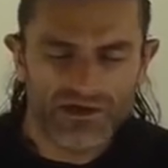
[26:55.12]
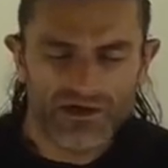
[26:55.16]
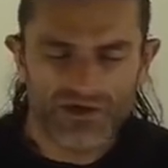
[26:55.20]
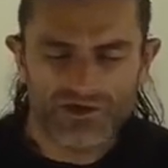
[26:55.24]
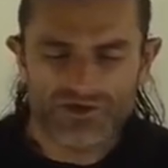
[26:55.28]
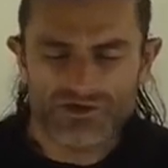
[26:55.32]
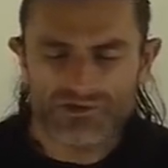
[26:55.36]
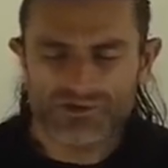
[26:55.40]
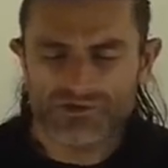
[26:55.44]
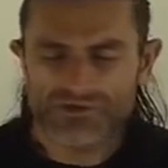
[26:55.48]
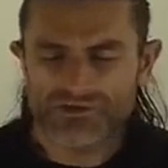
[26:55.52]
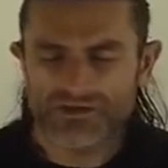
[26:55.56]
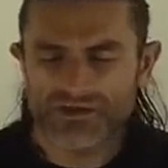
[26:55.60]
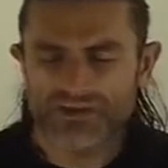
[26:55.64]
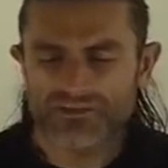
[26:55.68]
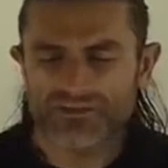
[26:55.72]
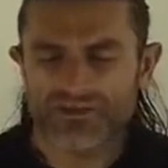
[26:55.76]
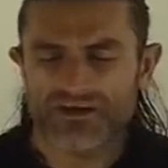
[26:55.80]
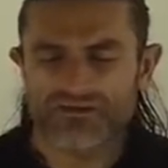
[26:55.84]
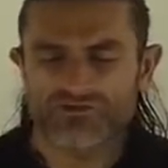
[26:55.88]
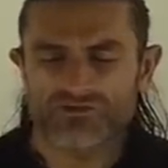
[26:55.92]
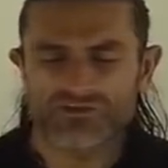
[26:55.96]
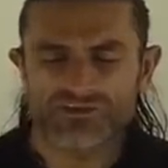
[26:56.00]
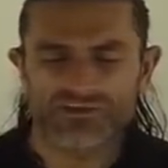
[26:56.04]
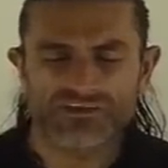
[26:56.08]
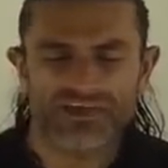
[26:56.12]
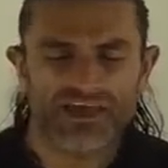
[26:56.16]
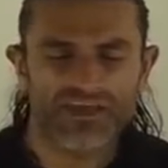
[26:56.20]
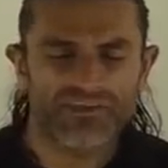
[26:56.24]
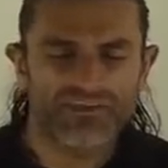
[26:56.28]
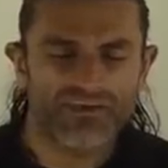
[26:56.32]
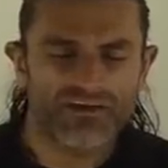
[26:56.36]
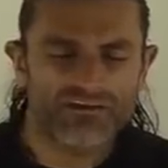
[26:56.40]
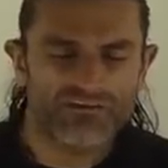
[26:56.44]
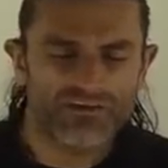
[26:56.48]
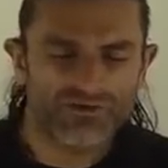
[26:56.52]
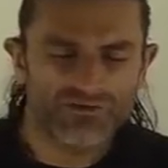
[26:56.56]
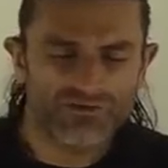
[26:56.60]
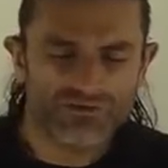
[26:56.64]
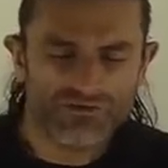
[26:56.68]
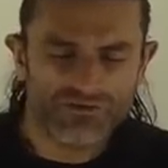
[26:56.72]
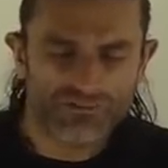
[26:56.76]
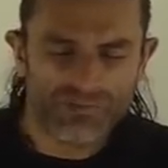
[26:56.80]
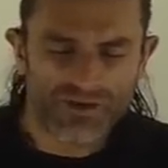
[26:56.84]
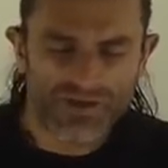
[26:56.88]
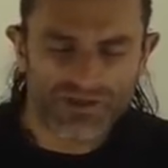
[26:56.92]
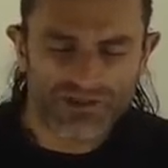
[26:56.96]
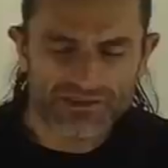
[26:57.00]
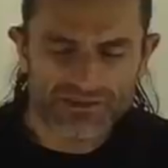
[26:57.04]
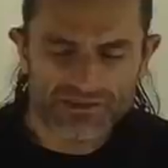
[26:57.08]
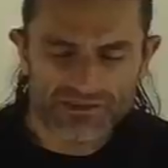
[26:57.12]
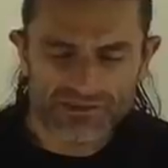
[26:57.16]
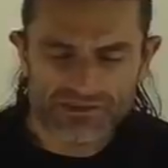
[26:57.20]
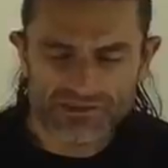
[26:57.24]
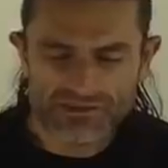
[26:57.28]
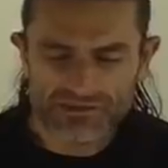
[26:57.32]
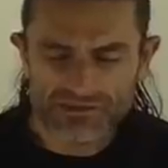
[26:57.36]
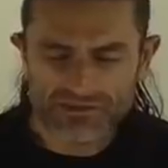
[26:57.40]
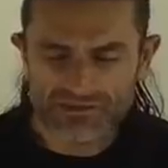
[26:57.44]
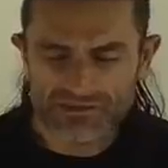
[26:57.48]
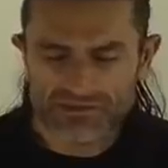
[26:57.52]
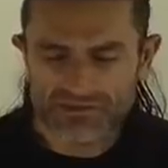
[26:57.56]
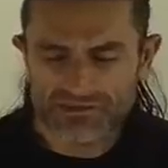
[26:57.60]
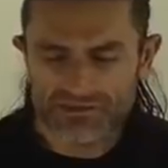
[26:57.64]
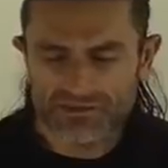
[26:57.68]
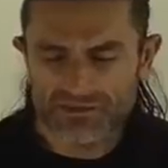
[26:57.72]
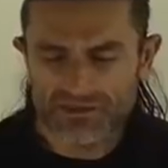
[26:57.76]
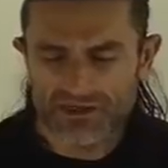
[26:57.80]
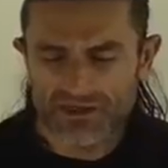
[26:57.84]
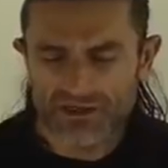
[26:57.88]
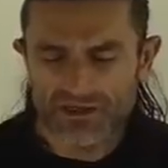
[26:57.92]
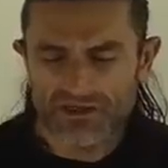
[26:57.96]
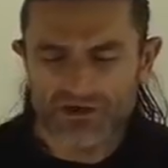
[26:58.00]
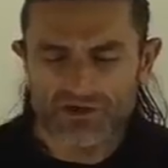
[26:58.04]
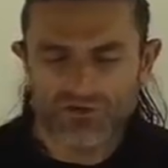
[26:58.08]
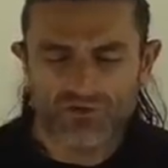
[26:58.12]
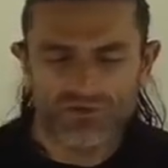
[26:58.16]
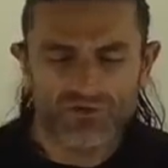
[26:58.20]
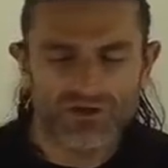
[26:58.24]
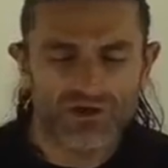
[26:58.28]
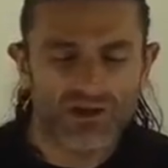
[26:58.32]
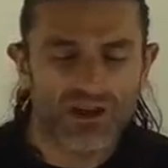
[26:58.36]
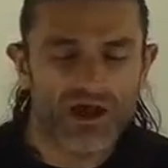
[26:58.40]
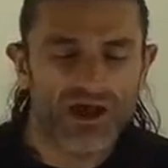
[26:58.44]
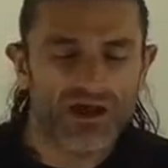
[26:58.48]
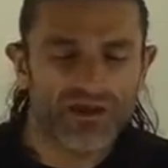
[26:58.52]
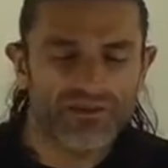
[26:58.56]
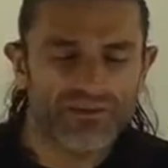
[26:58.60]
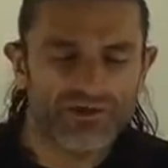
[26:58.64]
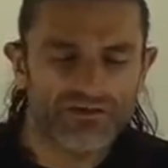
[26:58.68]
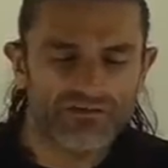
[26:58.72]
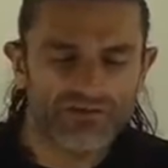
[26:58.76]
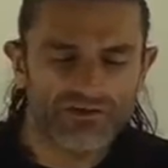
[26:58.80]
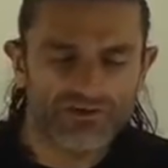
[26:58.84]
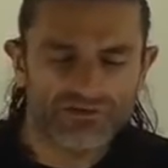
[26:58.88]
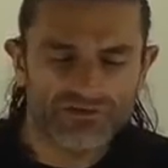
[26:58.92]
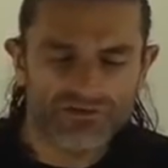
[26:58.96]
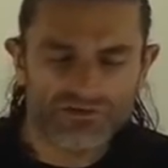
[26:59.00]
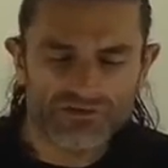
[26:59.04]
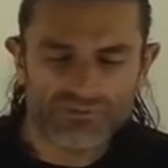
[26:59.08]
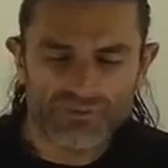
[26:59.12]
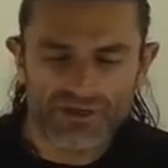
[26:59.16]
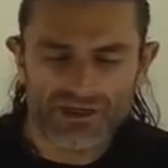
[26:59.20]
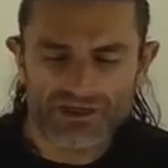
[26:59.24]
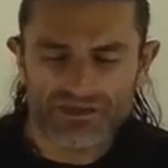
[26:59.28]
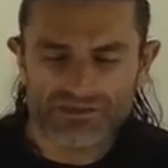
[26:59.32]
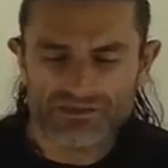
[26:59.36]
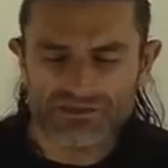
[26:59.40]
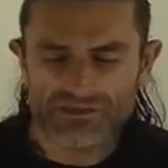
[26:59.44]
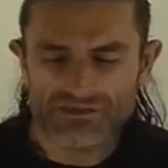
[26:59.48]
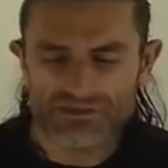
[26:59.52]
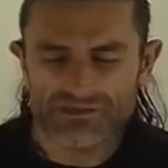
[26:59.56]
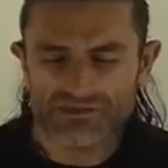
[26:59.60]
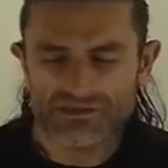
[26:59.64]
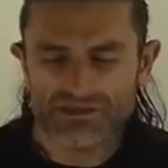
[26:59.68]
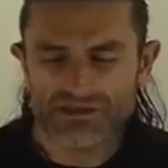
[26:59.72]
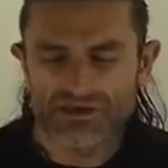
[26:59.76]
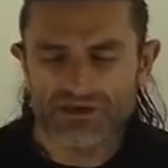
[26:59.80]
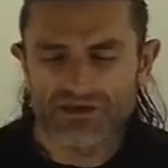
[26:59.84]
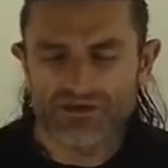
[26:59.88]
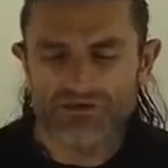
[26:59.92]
And you sit there or stand there in your space, or lie there in your space,